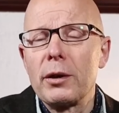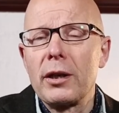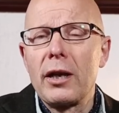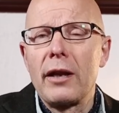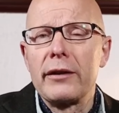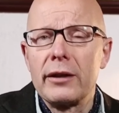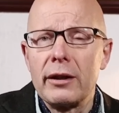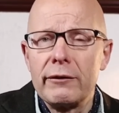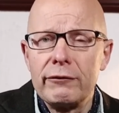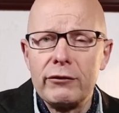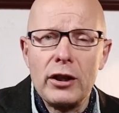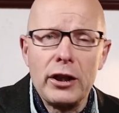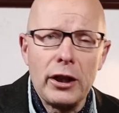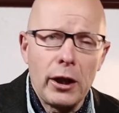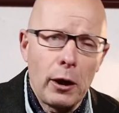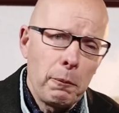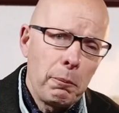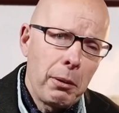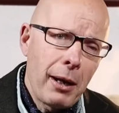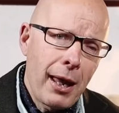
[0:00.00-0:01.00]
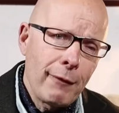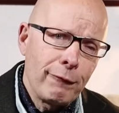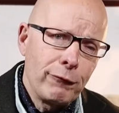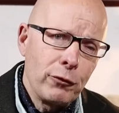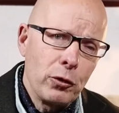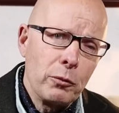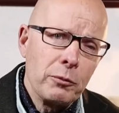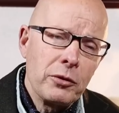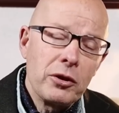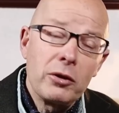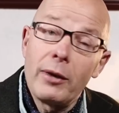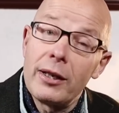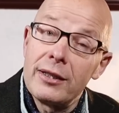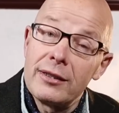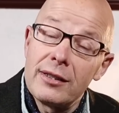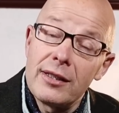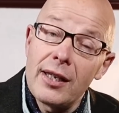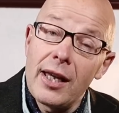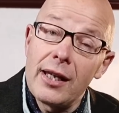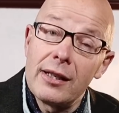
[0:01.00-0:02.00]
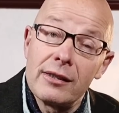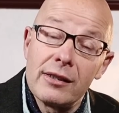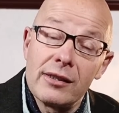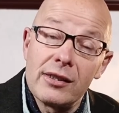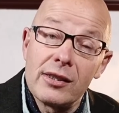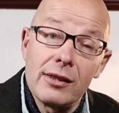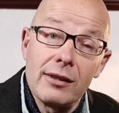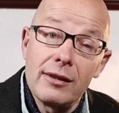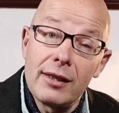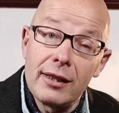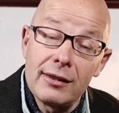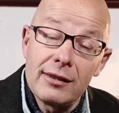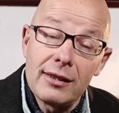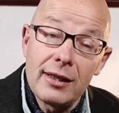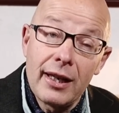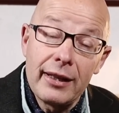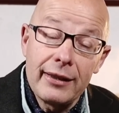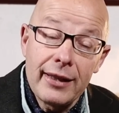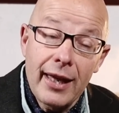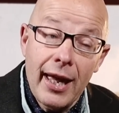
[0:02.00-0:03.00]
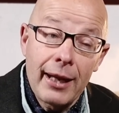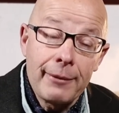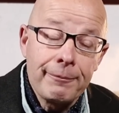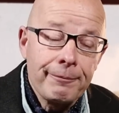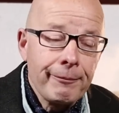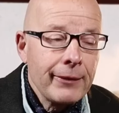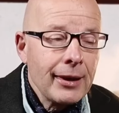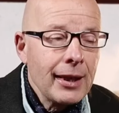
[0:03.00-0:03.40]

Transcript: and other video platforms to entertain us and things like that?